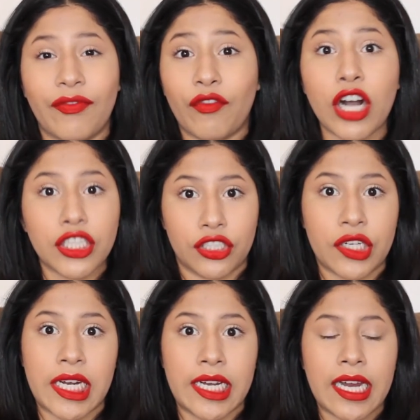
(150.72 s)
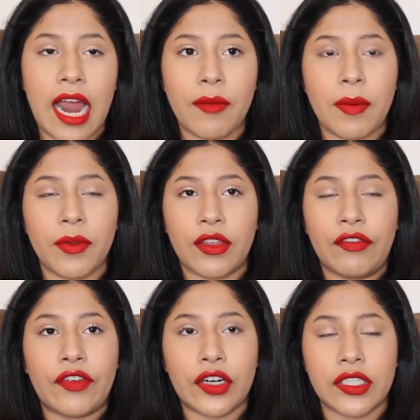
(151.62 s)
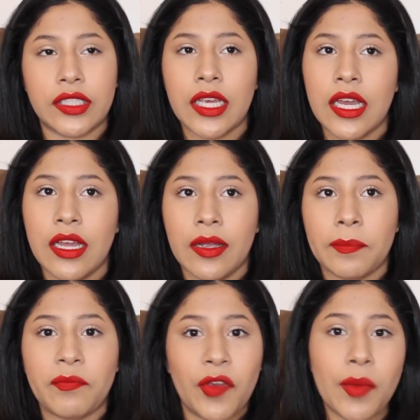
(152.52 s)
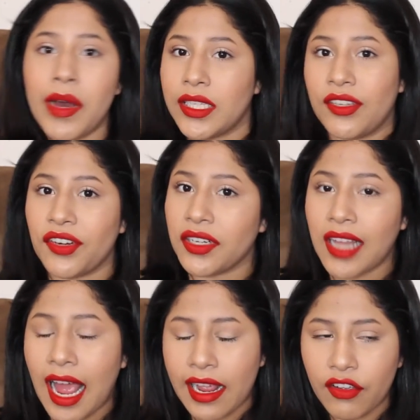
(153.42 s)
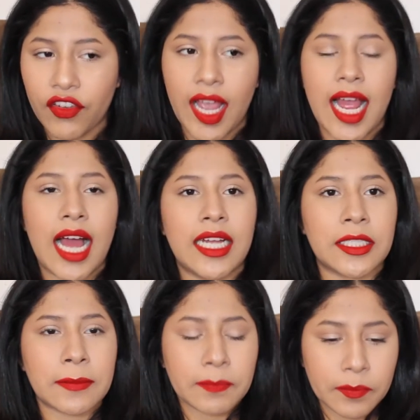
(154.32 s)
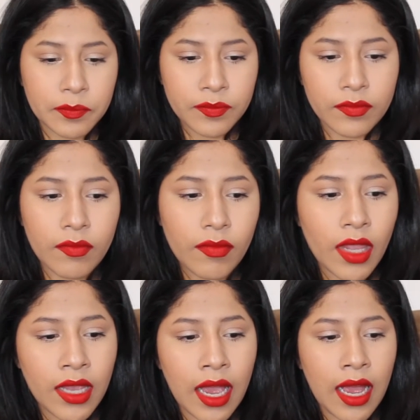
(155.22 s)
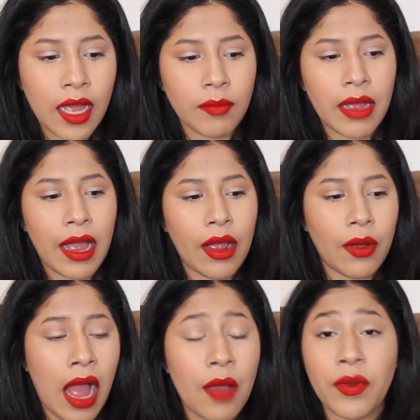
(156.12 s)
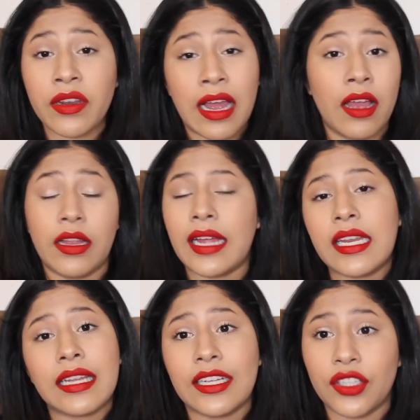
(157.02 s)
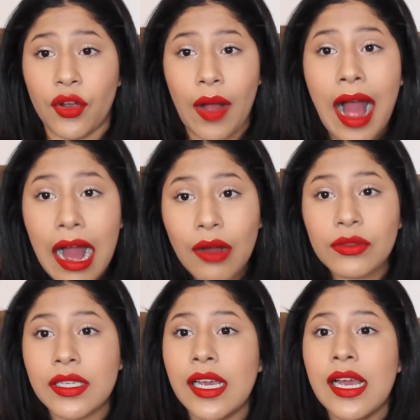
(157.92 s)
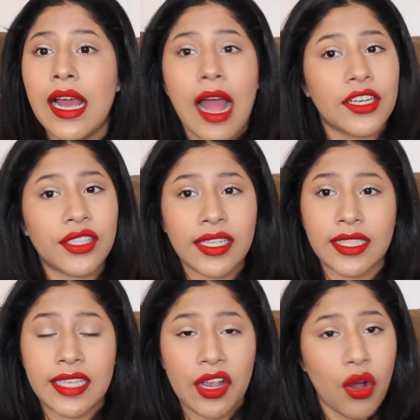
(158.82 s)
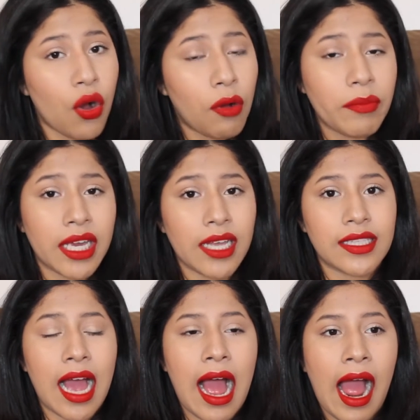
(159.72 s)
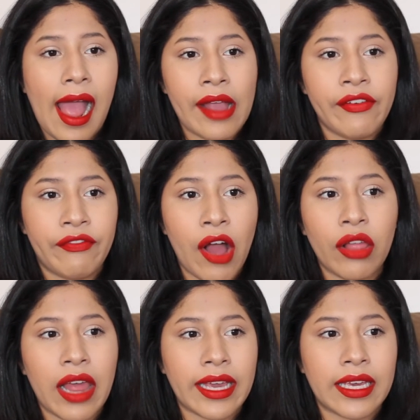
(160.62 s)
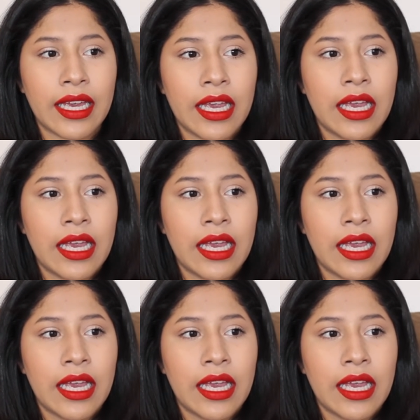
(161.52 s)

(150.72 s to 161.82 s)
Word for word: frustrated. I remember the first few months of her life and um, I would I, I didn't like to go out. I just like to stay home because I felt like